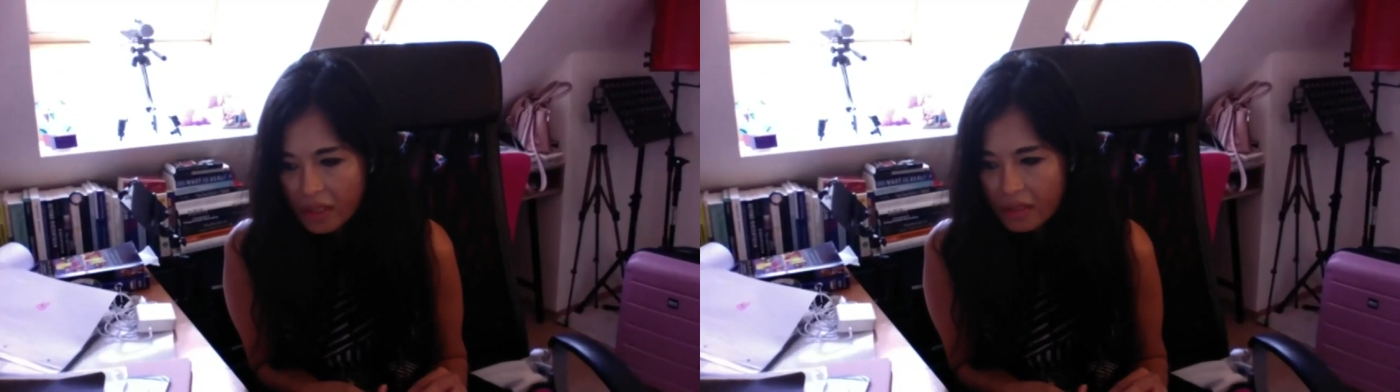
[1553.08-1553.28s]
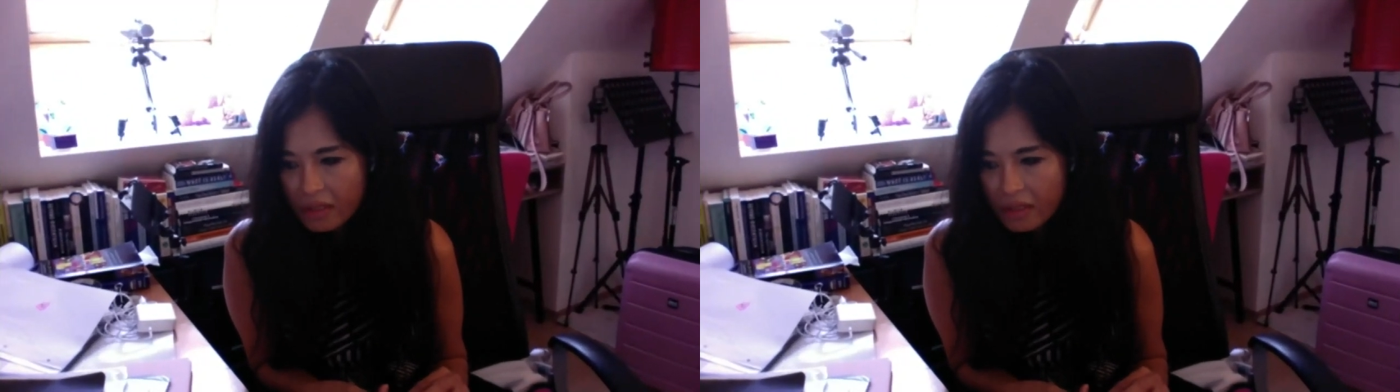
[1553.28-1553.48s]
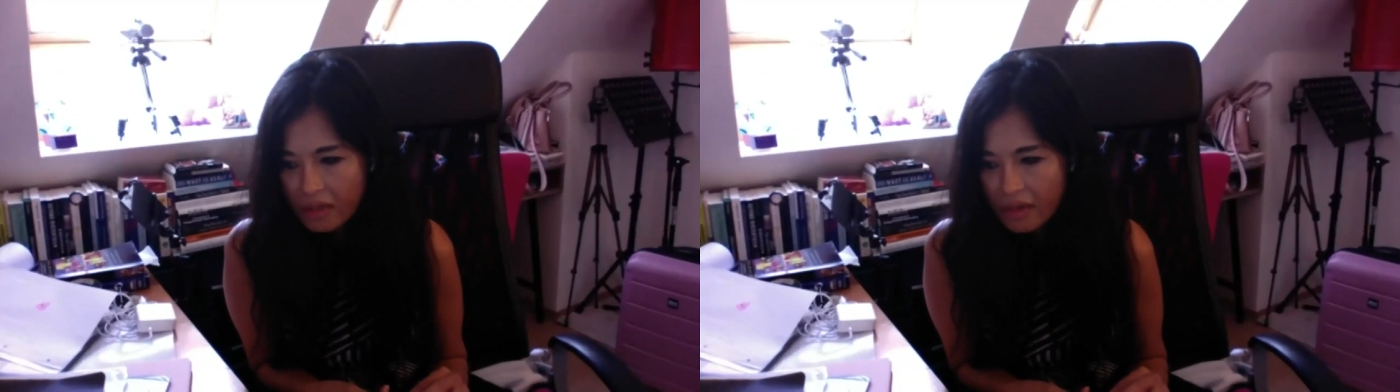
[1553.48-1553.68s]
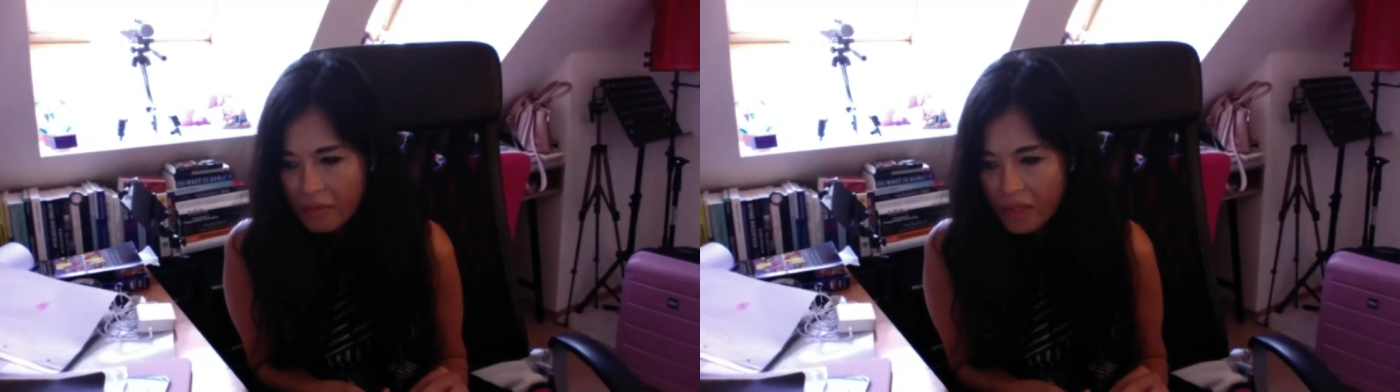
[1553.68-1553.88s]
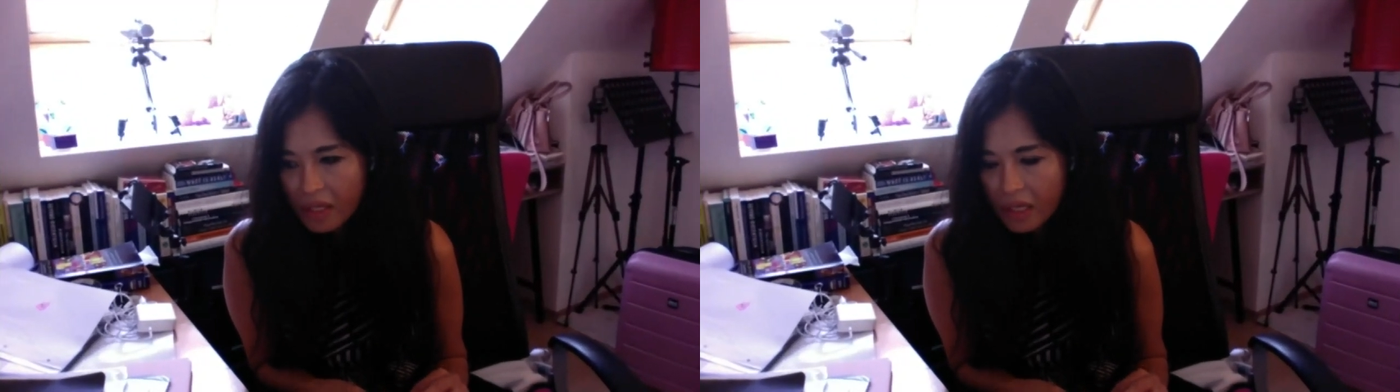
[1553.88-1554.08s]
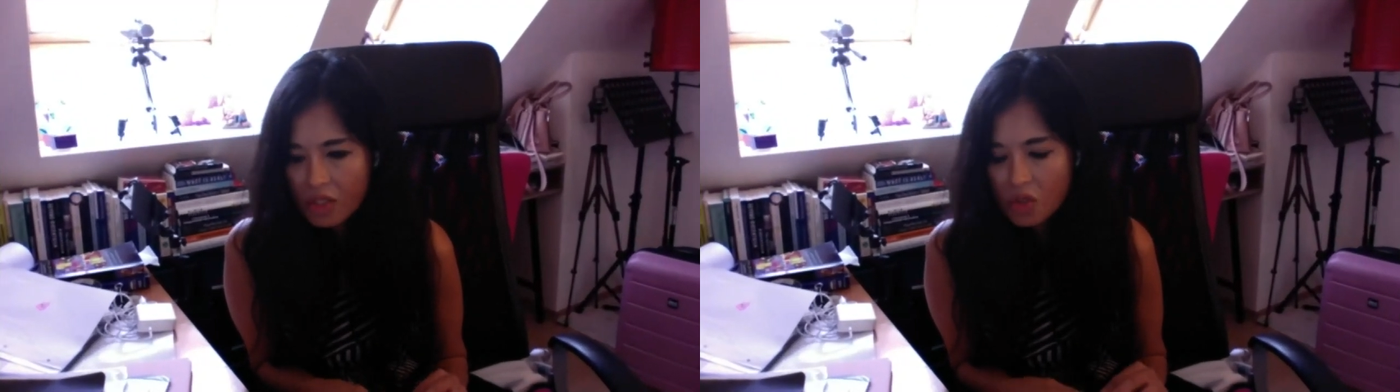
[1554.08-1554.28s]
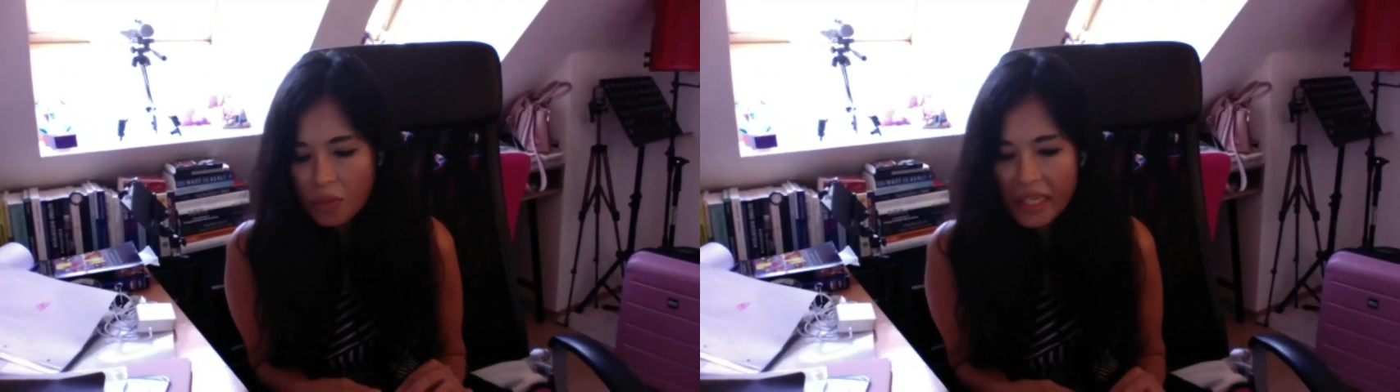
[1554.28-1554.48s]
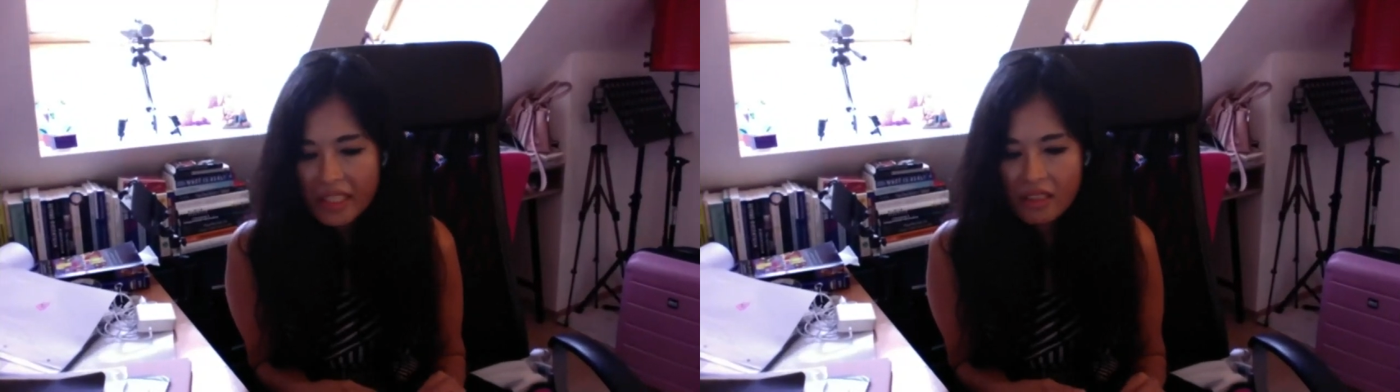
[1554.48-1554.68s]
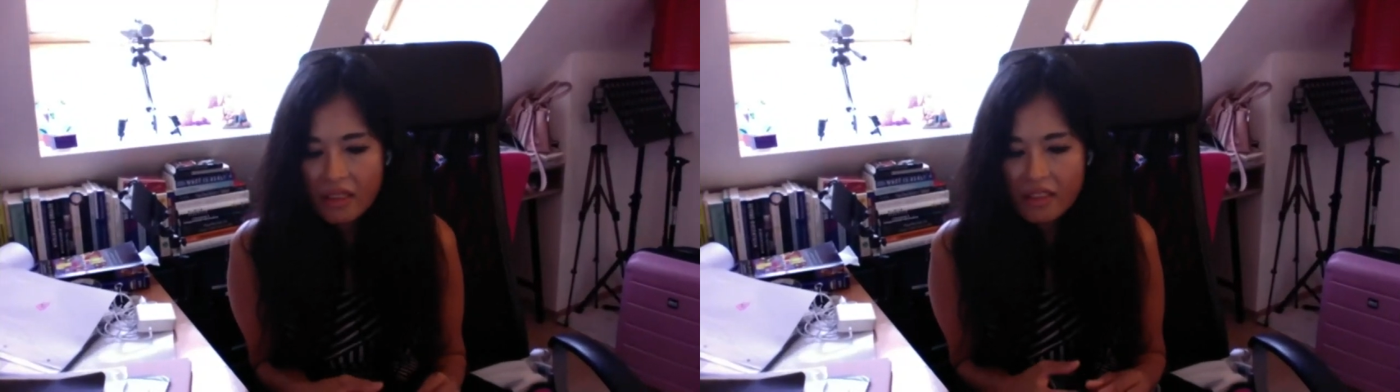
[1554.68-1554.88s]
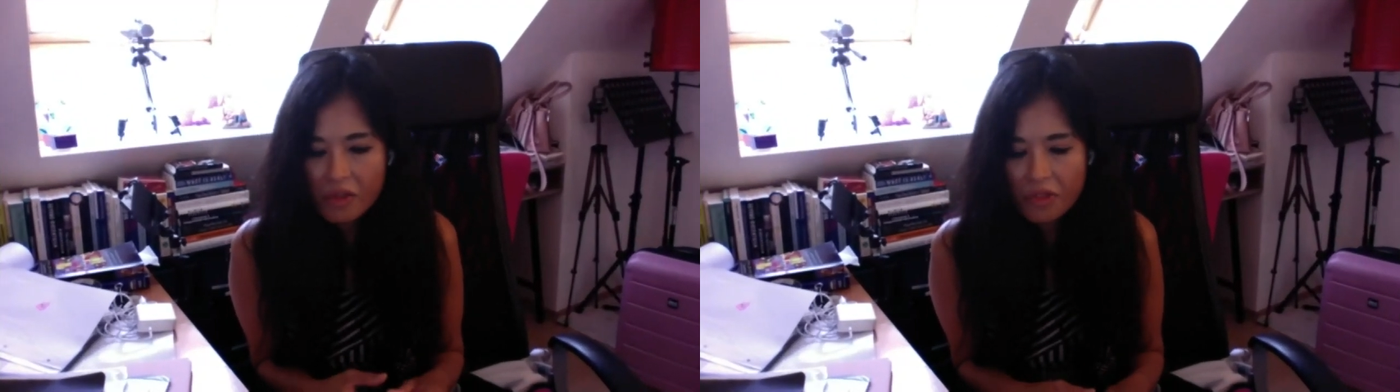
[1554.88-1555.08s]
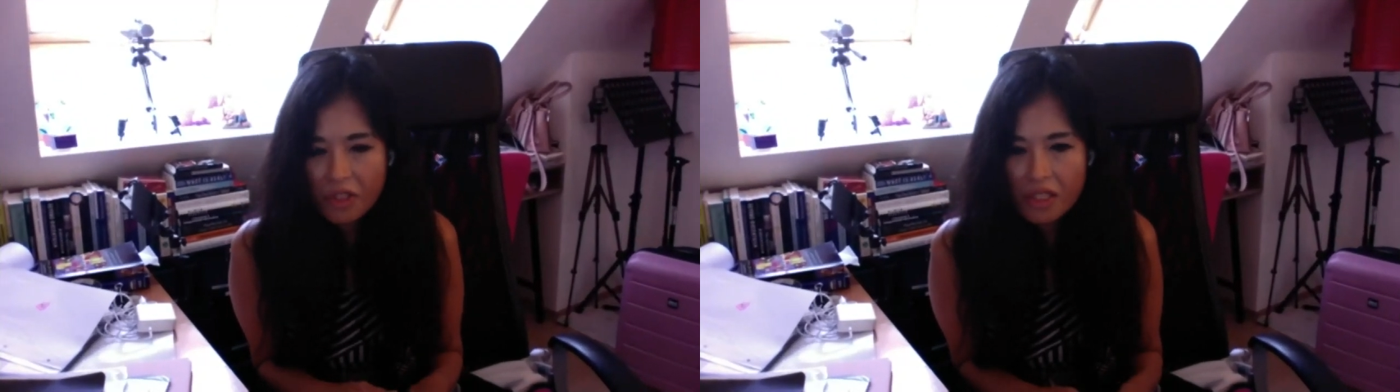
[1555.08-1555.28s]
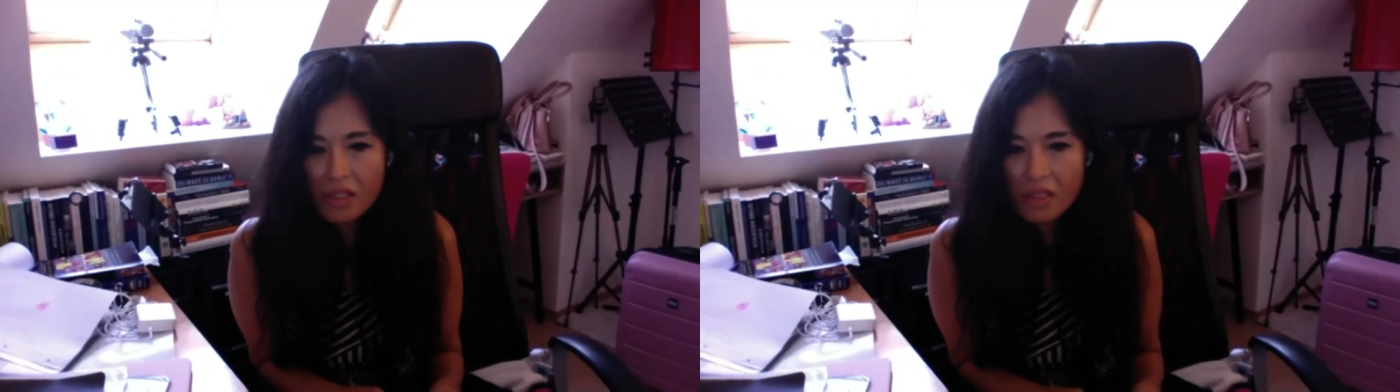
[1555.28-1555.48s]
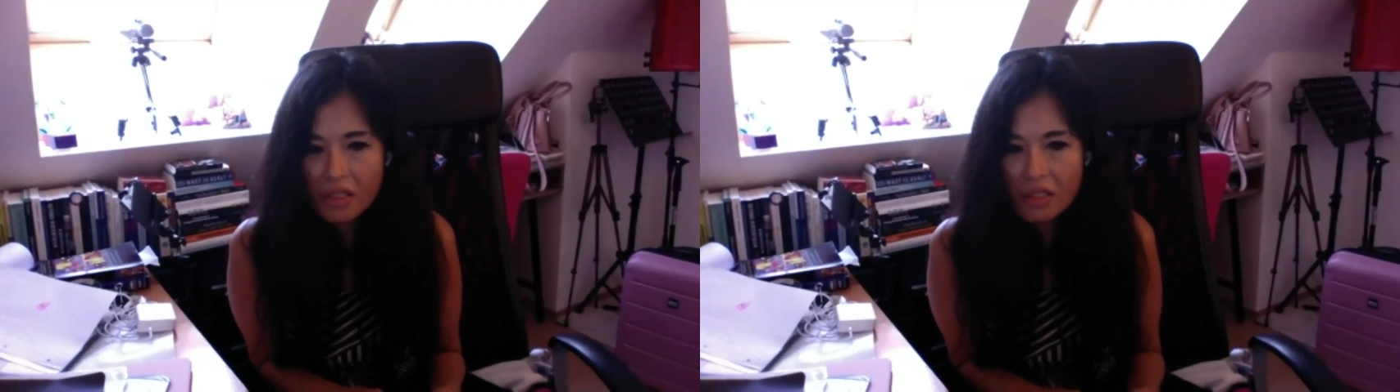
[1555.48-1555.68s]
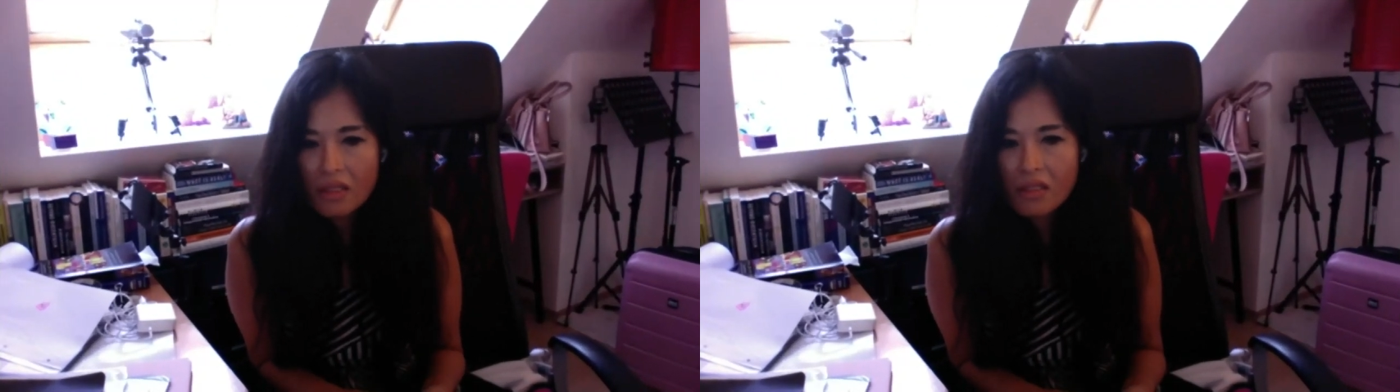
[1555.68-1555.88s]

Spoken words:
is having a traumatic experience, is